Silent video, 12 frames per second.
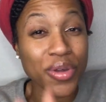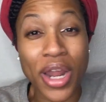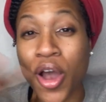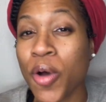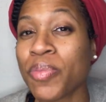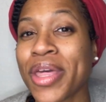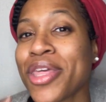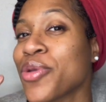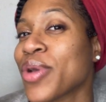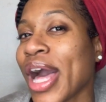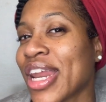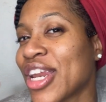I hope that you
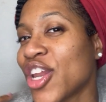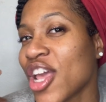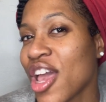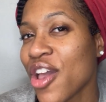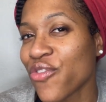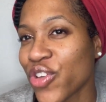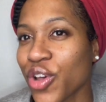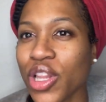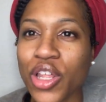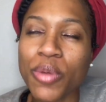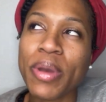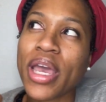kind of feel a
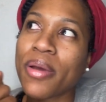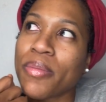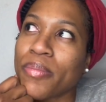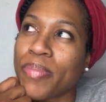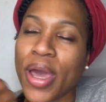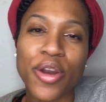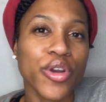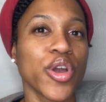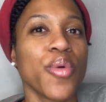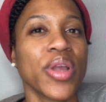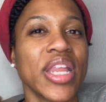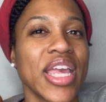little bit better
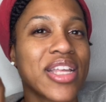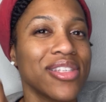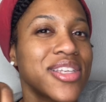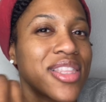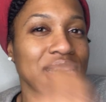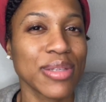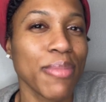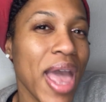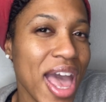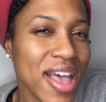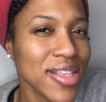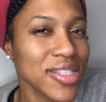going into this
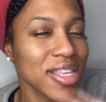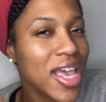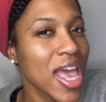mask.